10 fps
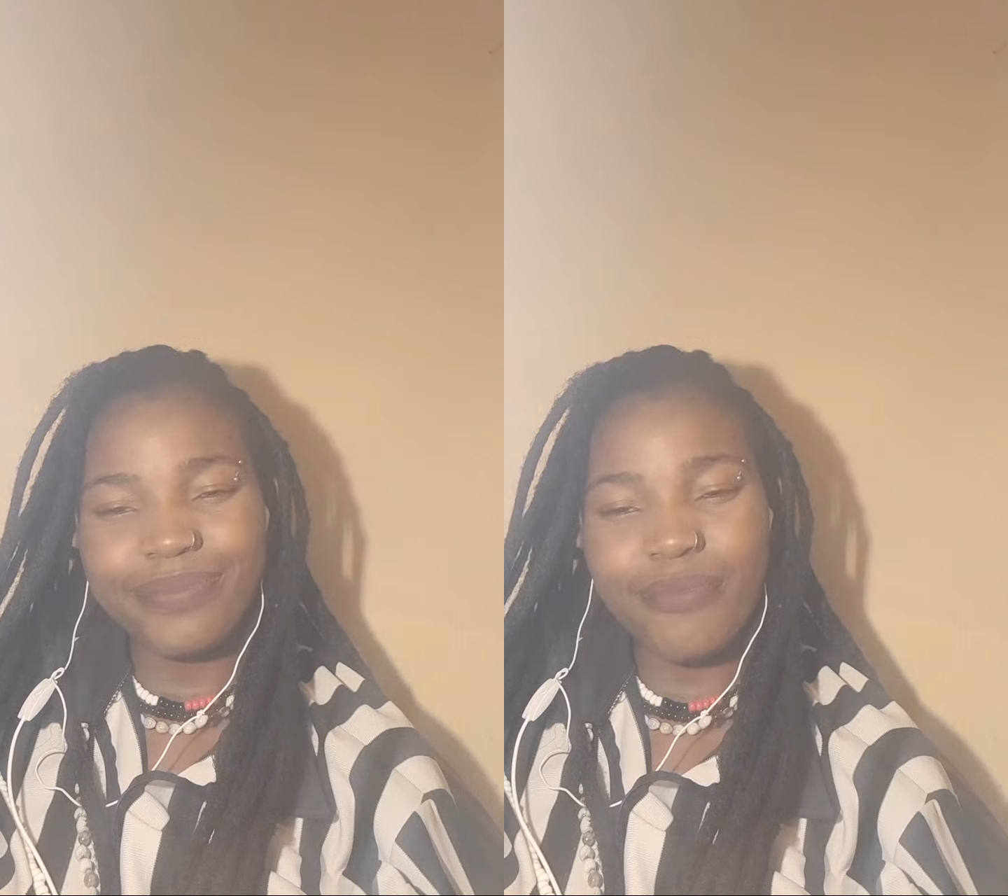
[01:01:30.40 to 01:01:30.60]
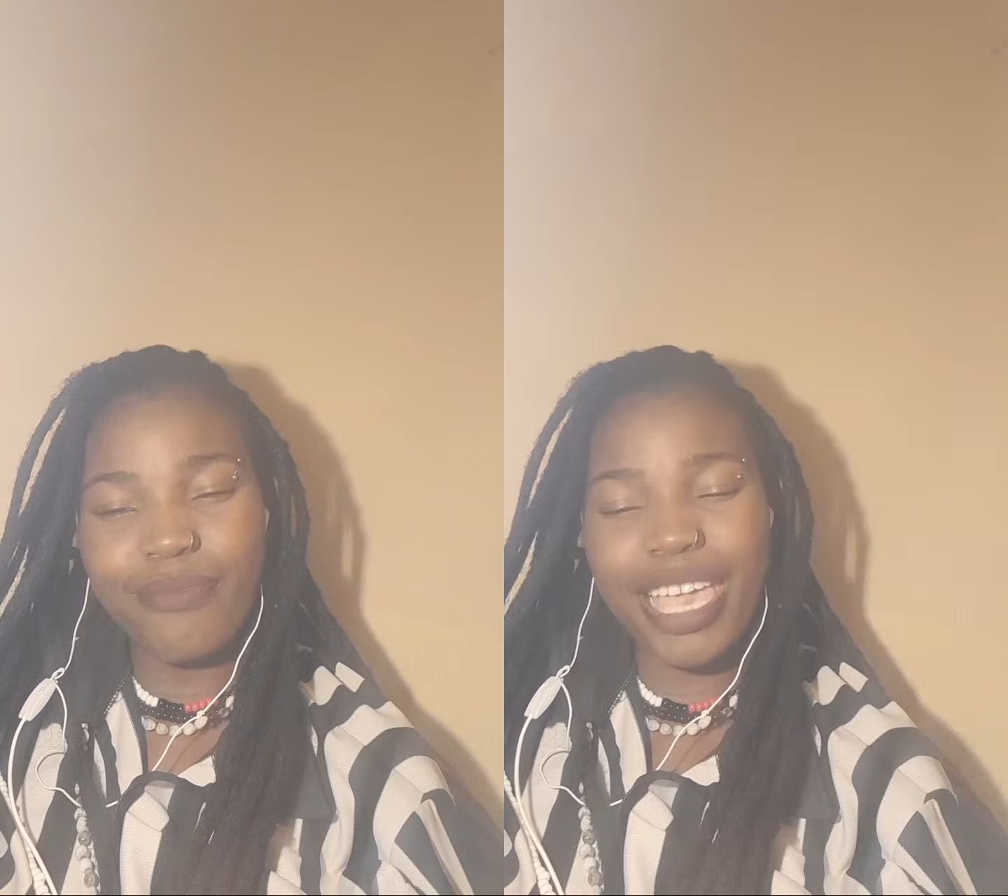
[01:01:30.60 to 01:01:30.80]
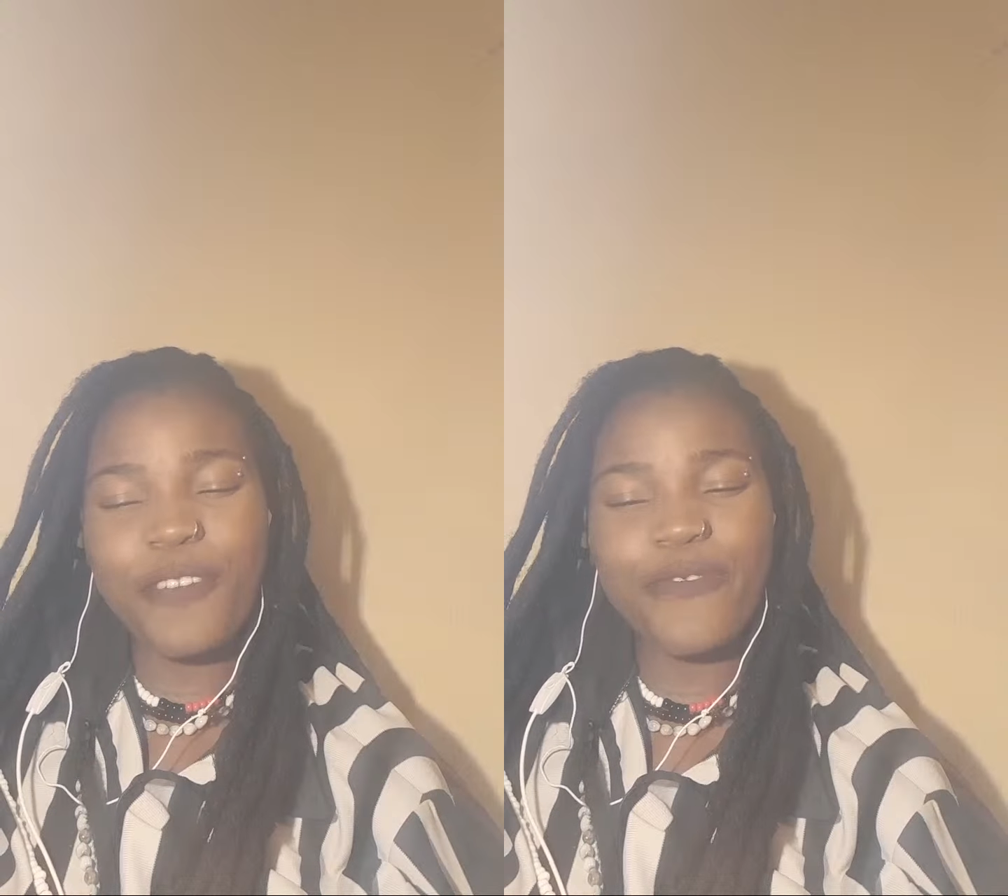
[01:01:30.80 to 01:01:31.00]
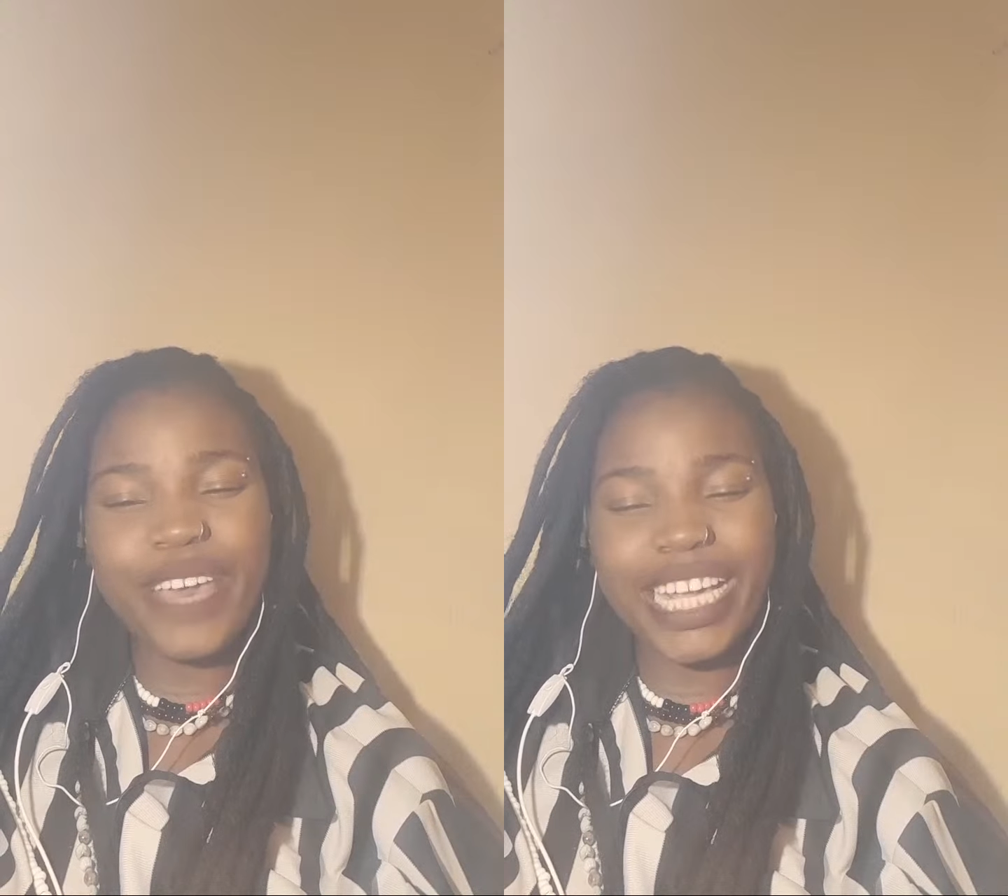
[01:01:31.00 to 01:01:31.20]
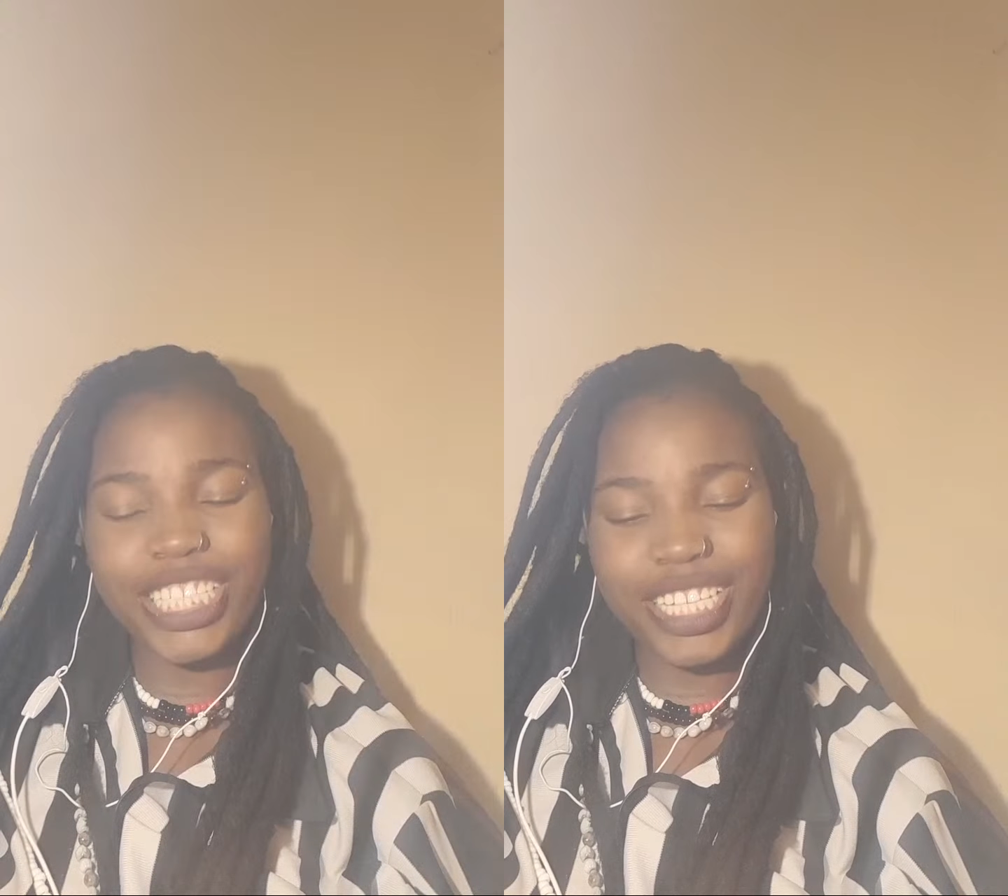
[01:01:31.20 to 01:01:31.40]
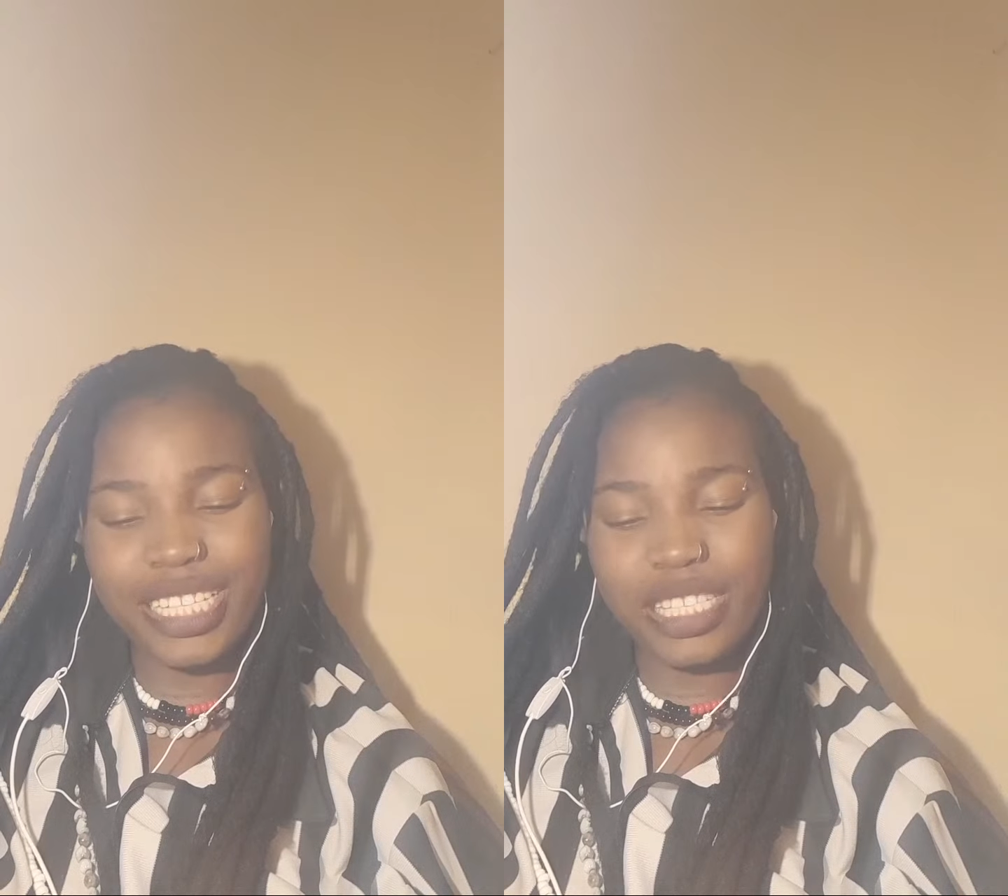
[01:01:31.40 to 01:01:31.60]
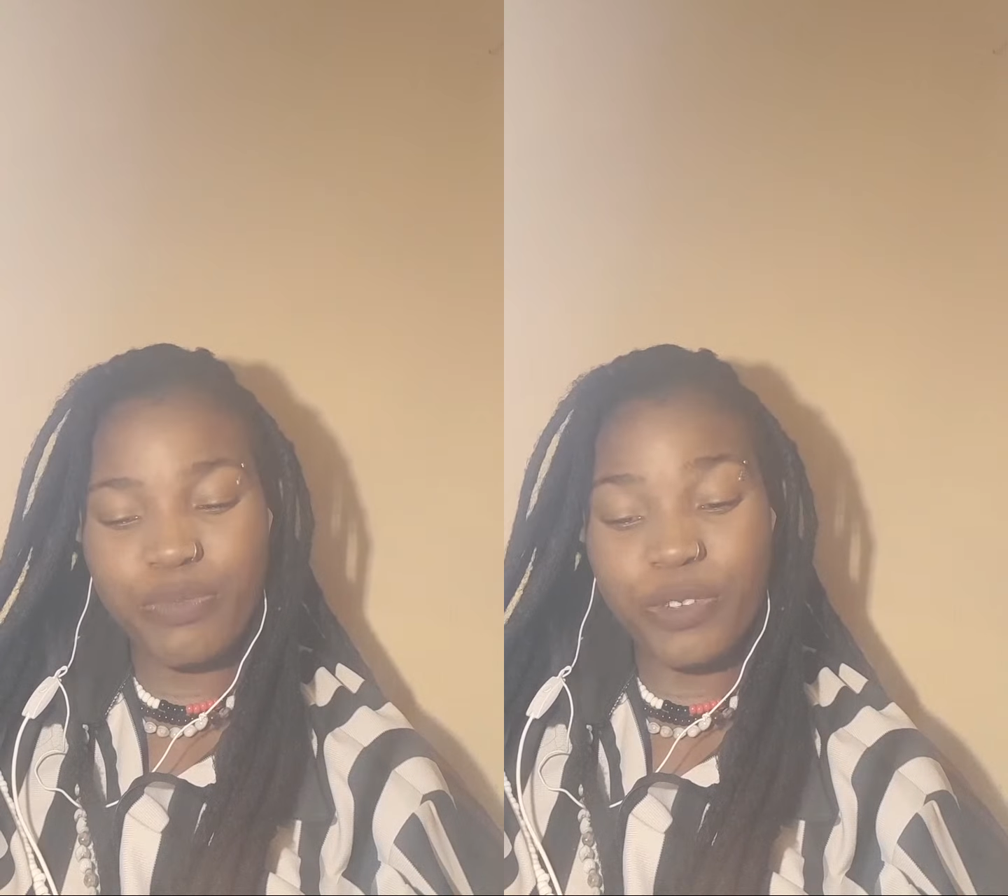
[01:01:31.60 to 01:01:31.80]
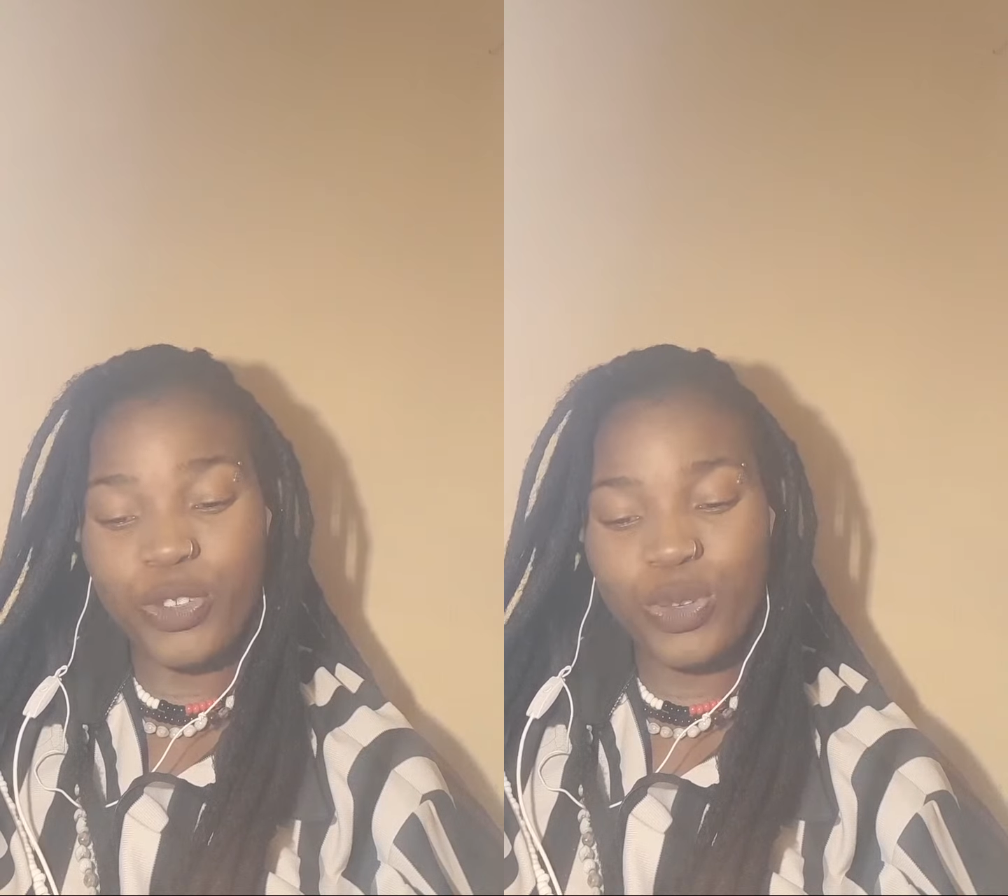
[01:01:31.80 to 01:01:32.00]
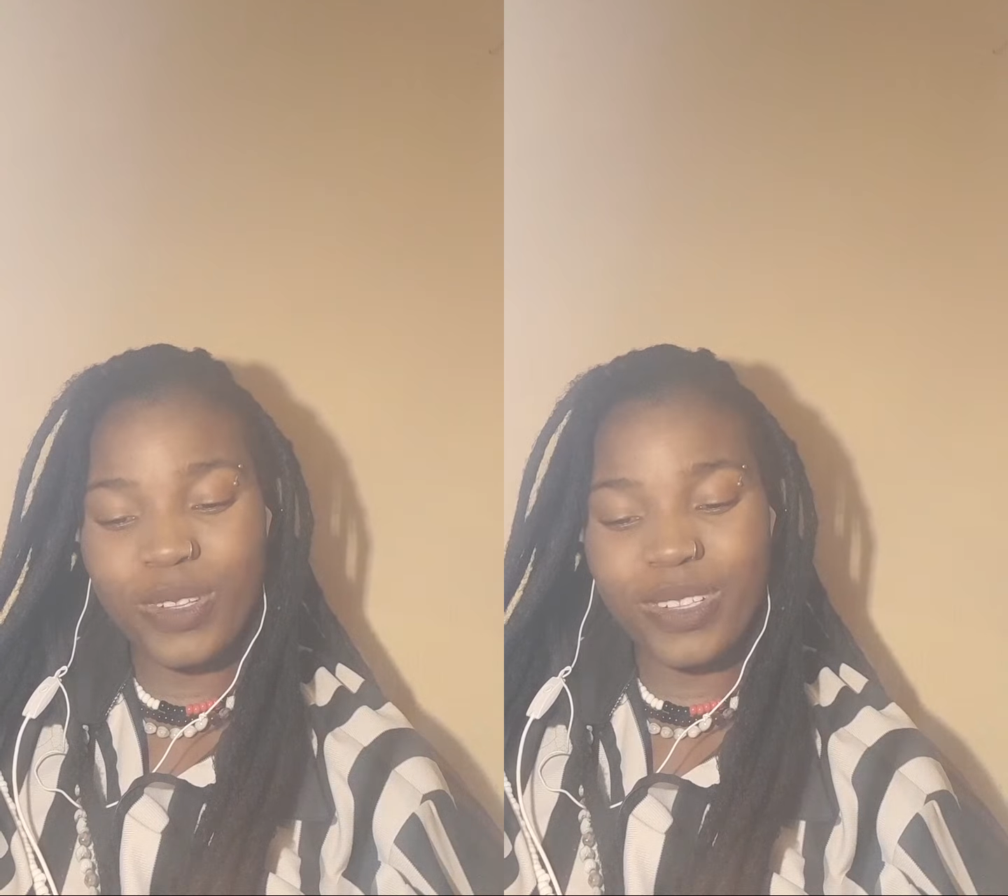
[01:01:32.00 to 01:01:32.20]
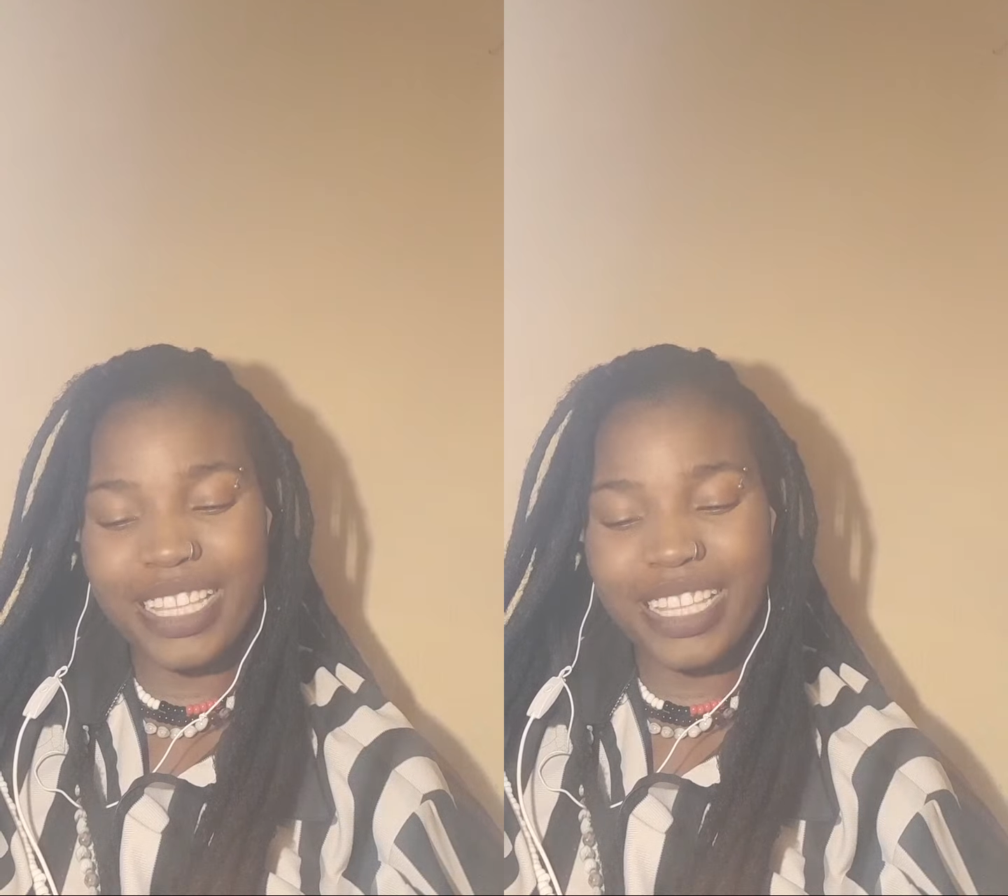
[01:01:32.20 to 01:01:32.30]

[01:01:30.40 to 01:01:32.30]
manufactured spiritual